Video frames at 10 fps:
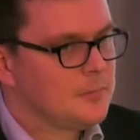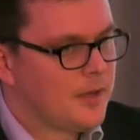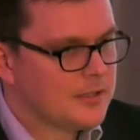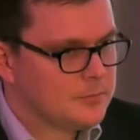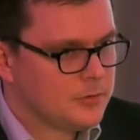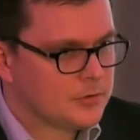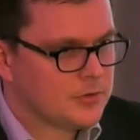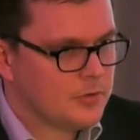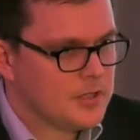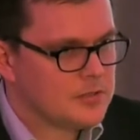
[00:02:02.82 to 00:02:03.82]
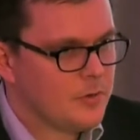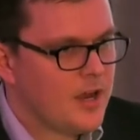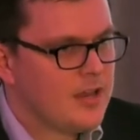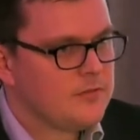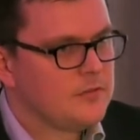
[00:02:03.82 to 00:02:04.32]
a passport straight
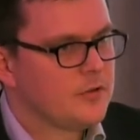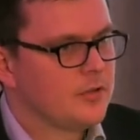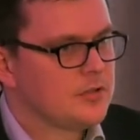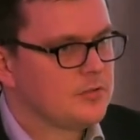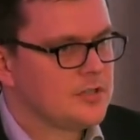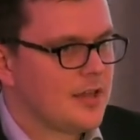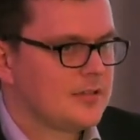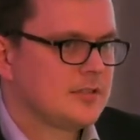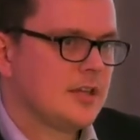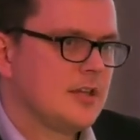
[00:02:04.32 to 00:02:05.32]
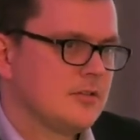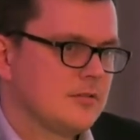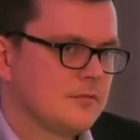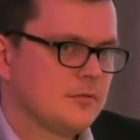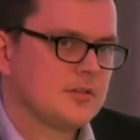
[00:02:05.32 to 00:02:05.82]
away if you've gone to a
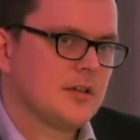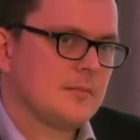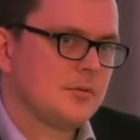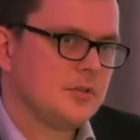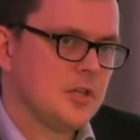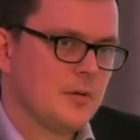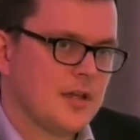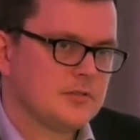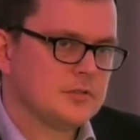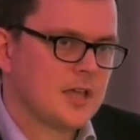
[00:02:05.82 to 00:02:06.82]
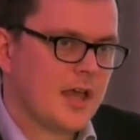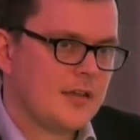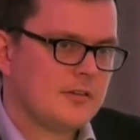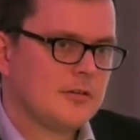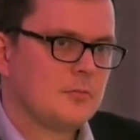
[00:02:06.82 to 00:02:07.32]
destination, for example, the US or
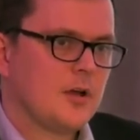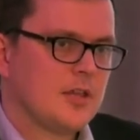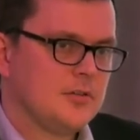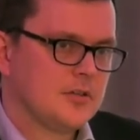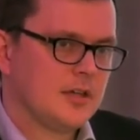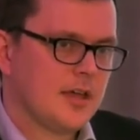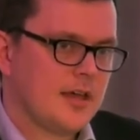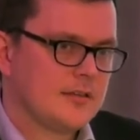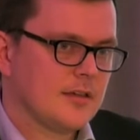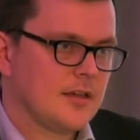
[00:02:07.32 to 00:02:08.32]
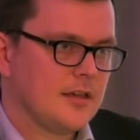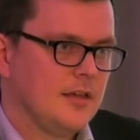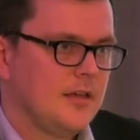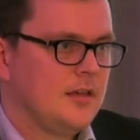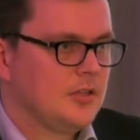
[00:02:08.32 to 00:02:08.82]
Canada, where you can get a
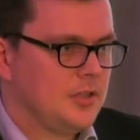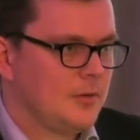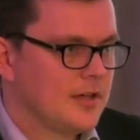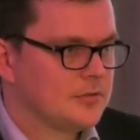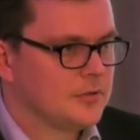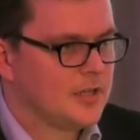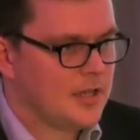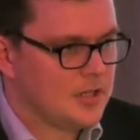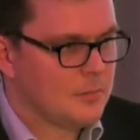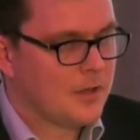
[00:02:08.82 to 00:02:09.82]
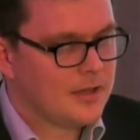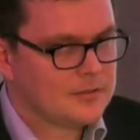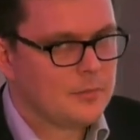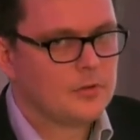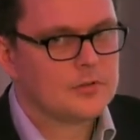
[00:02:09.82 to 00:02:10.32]
US or Canadian
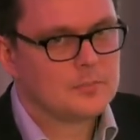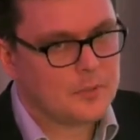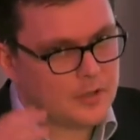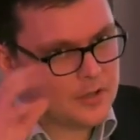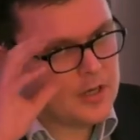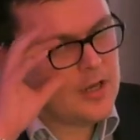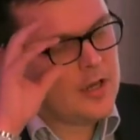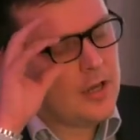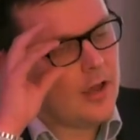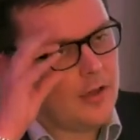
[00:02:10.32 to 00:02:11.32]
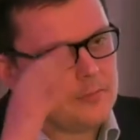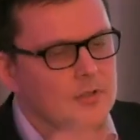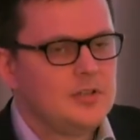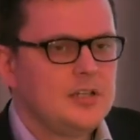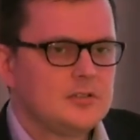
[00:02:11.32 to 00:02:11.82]
passport, but
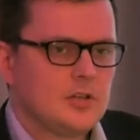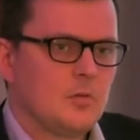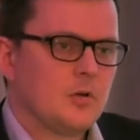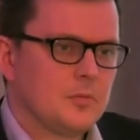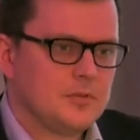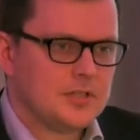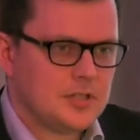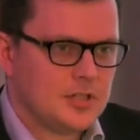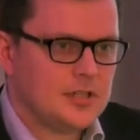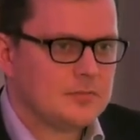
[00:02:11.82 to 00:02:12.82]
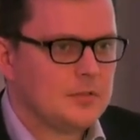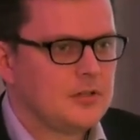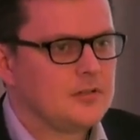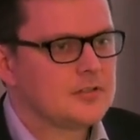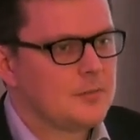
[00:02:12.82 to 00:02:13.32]
you need to know what the position is
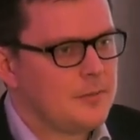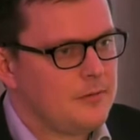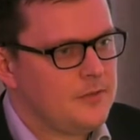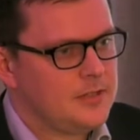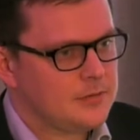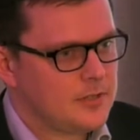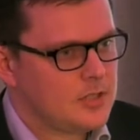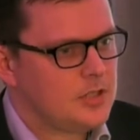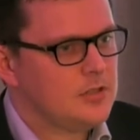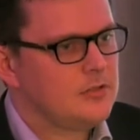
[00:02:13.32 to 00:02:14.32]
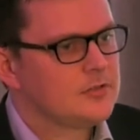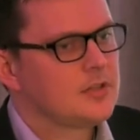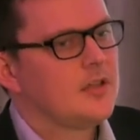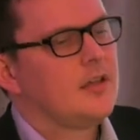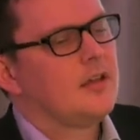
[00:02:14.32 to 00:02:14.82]
because there may be visa
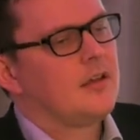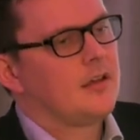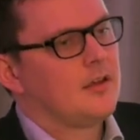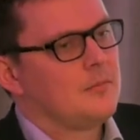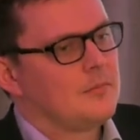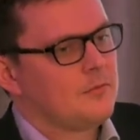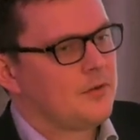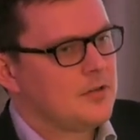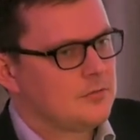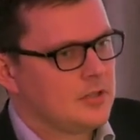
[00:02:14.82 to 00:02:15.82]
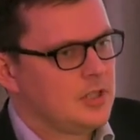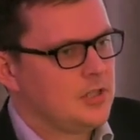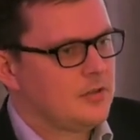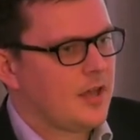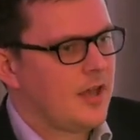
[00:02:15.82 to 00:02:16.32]
issues for entering
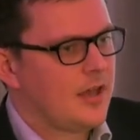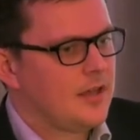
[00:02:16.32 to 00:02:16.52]
the UK,